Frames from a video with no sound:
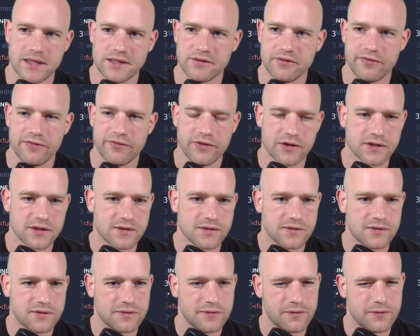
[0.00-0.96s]
the
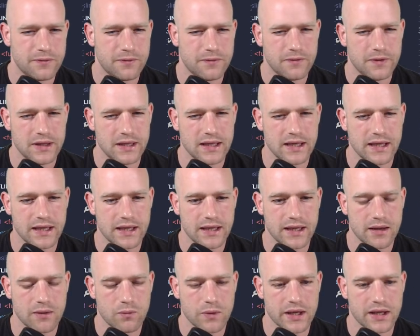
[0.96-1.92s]
first
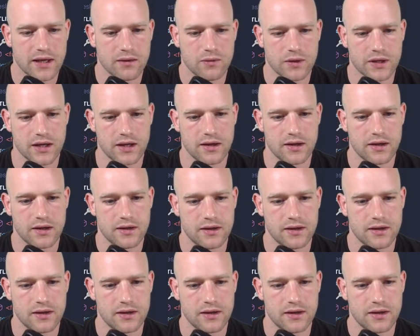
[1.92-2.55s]
thing we can, okay,